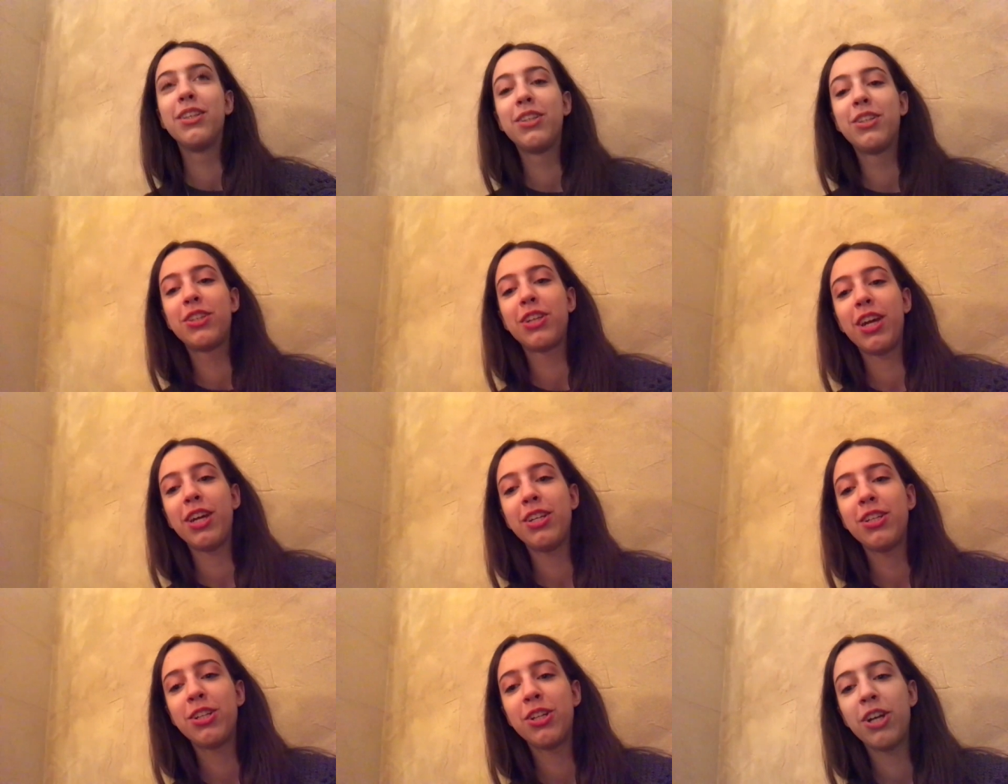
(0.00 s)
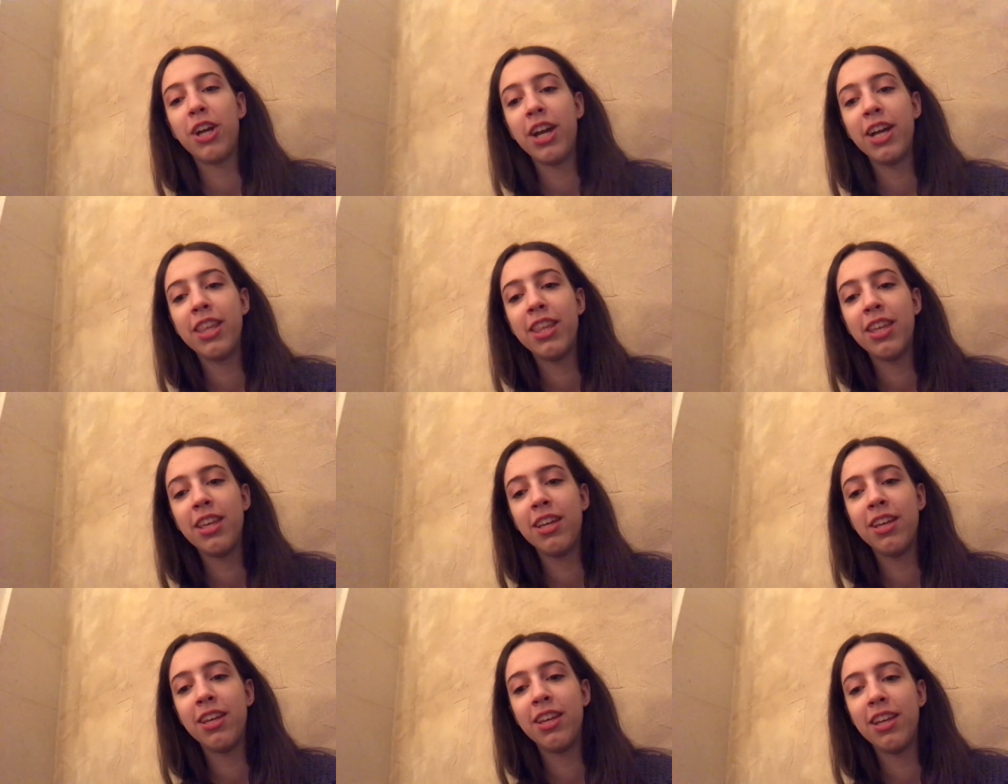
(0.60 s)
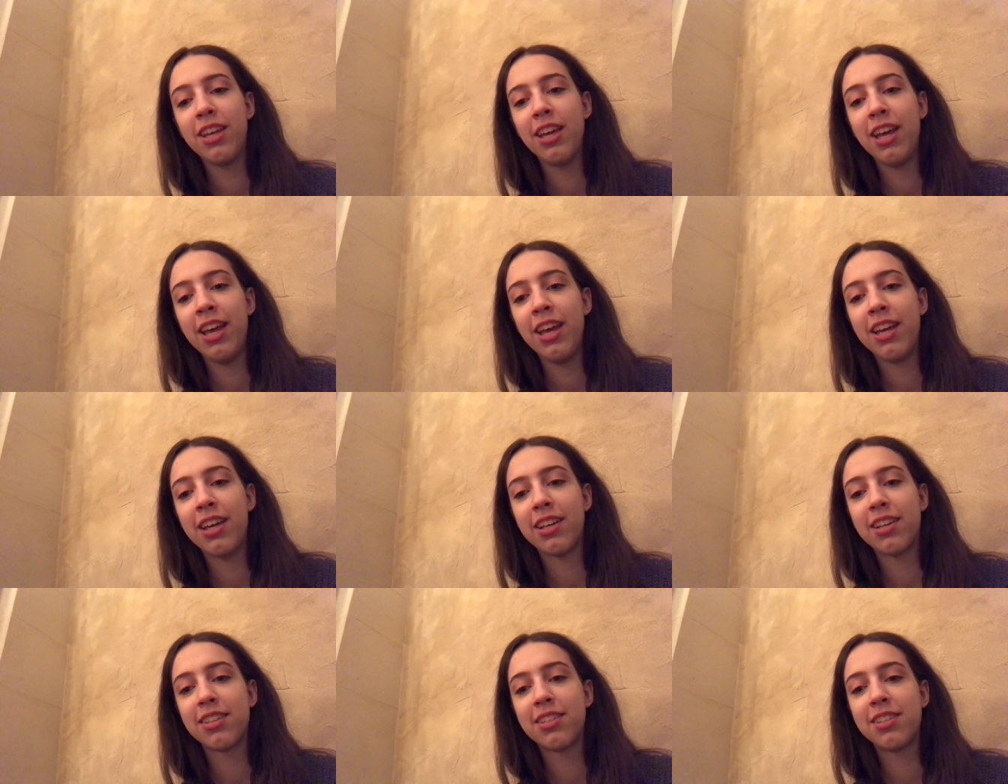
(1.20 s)
Should I try the
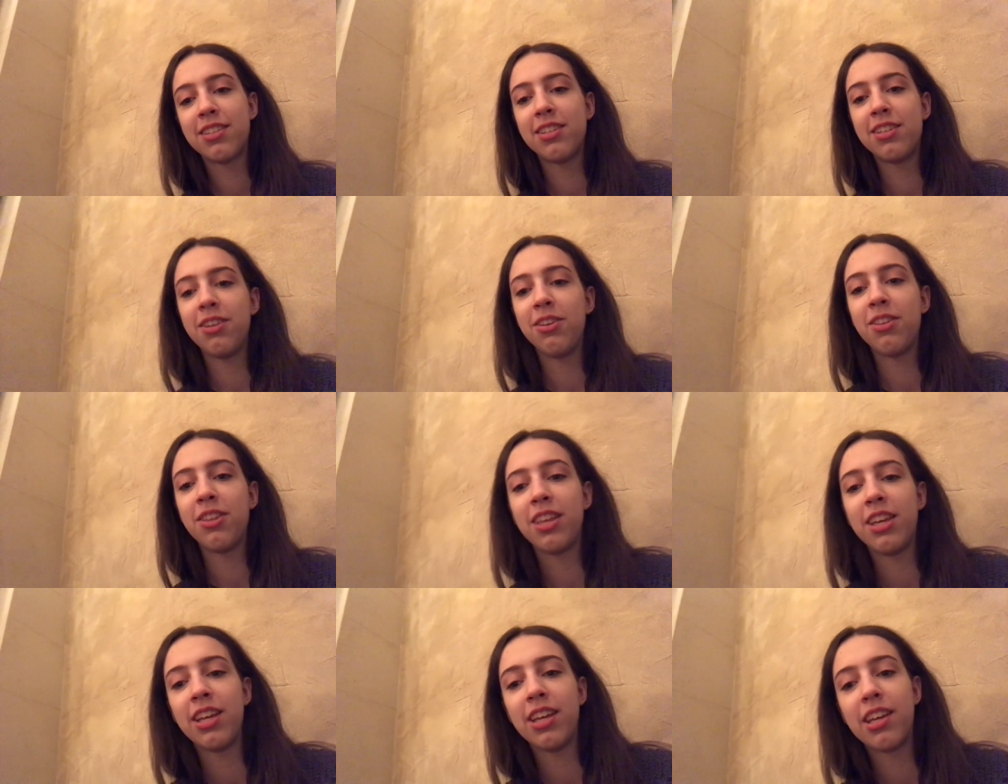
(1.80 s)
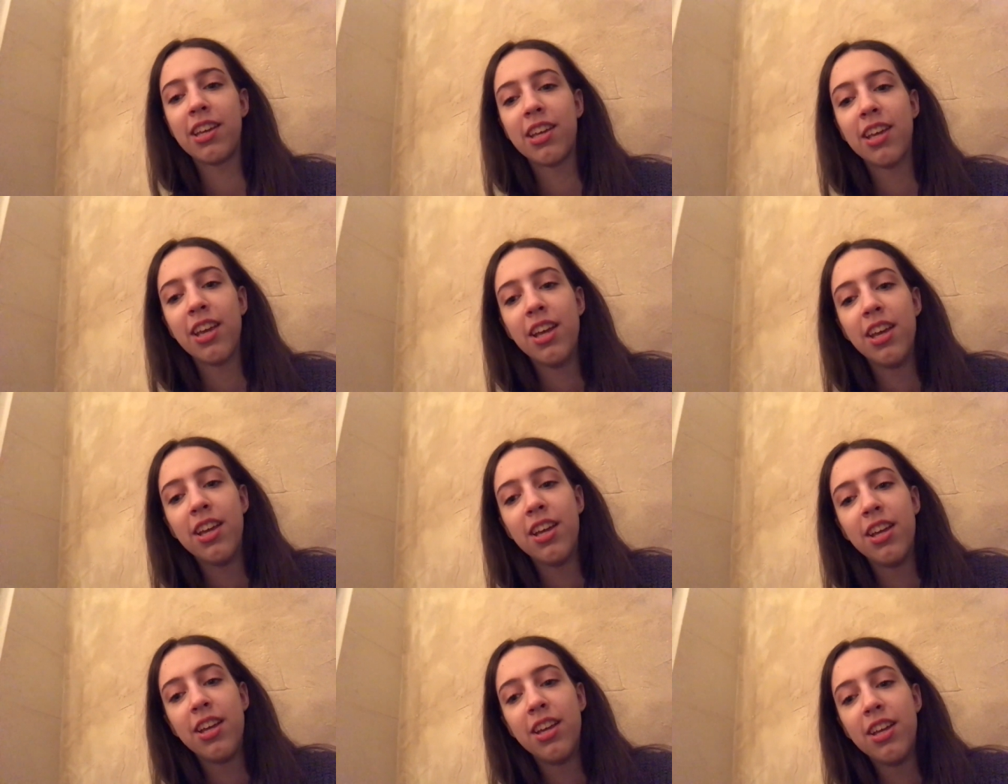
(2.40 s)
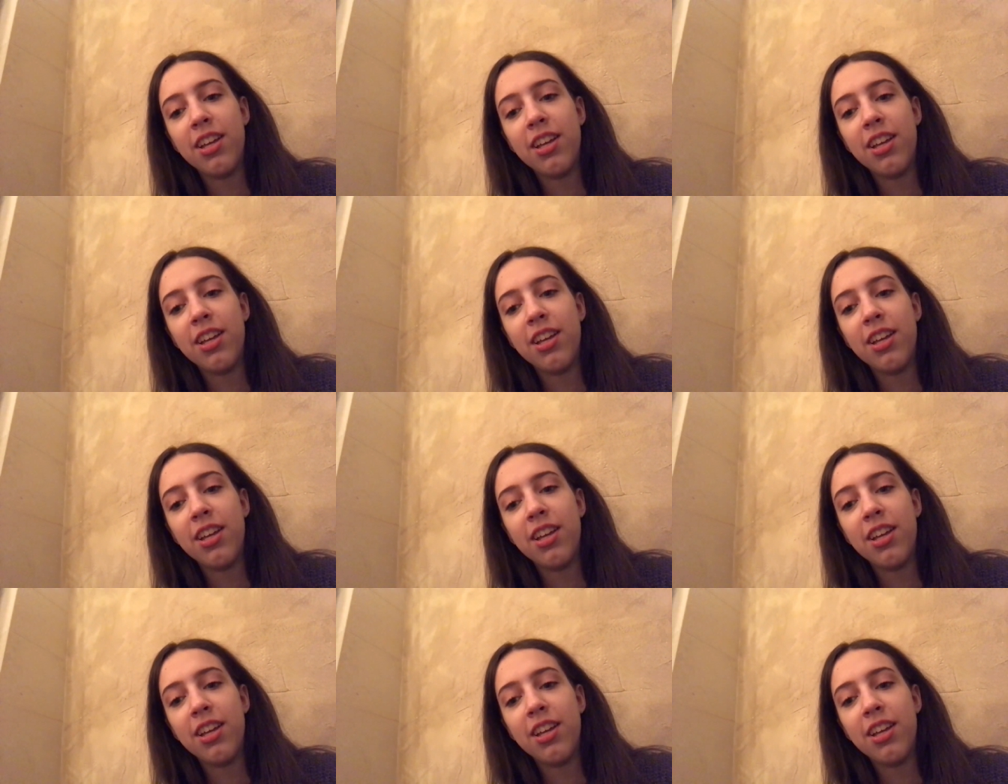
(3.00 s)
eggs, do you think? Oh yeah.